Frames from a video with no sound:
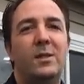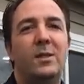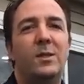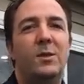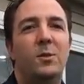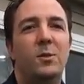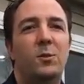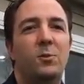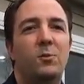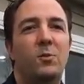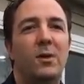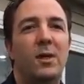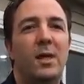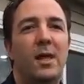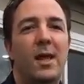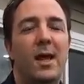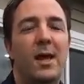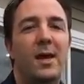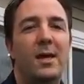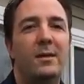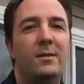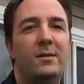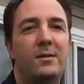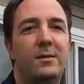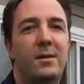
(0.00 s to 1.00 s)
you'll
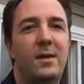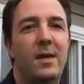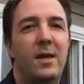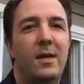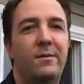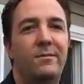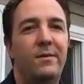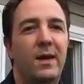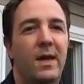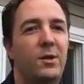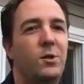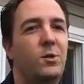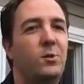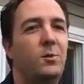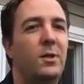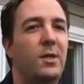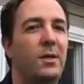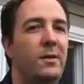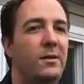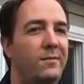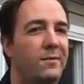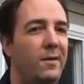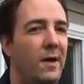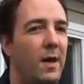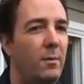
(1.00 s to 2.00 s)
realize that eventually
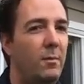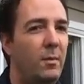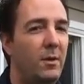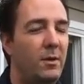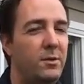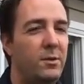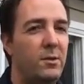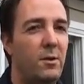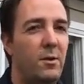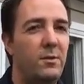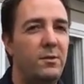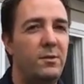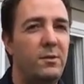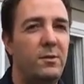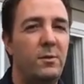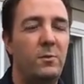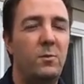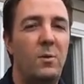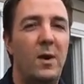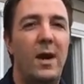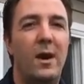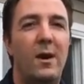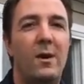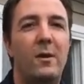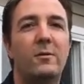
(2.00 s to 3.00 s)
the fabric starts to
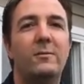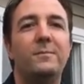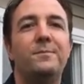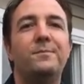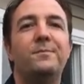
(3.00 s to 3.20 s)
wear.